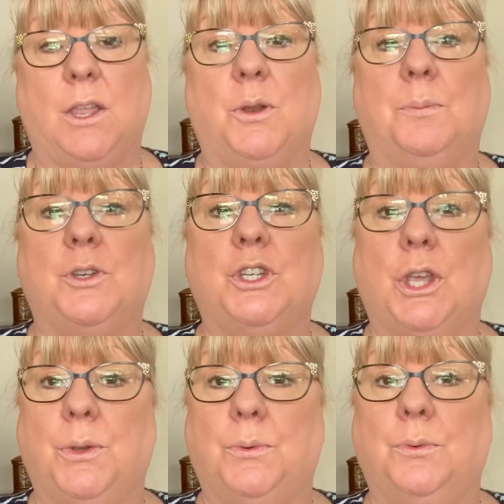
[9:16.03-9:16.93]
Number
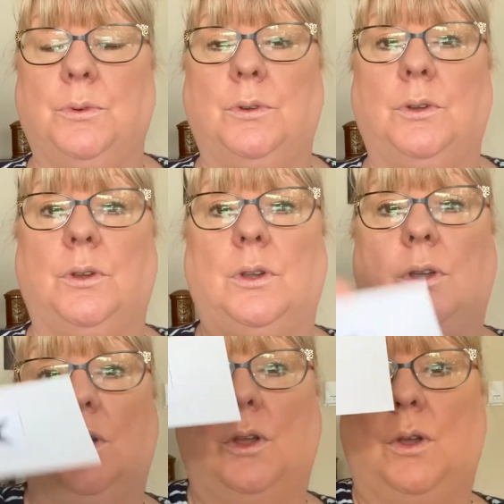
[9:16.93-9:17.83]
two
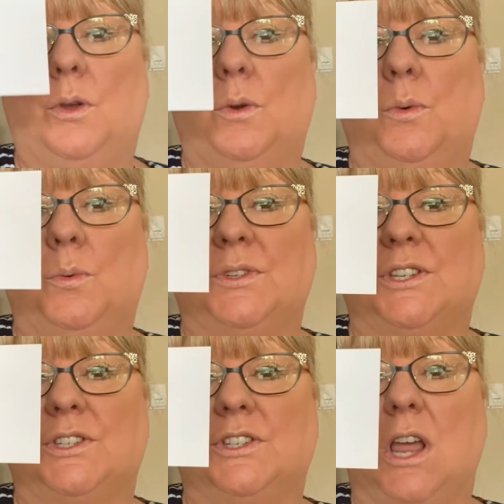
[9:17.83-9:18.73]
was a
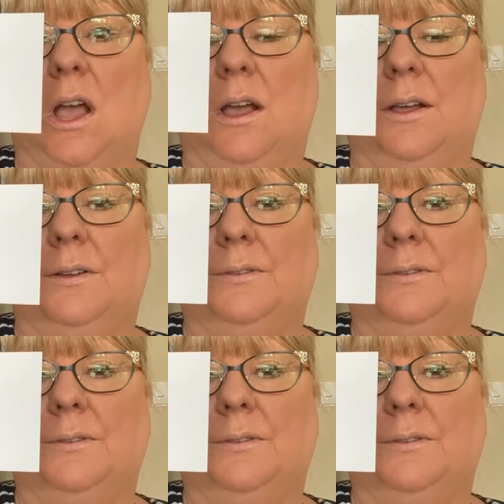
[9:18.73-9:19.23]
star.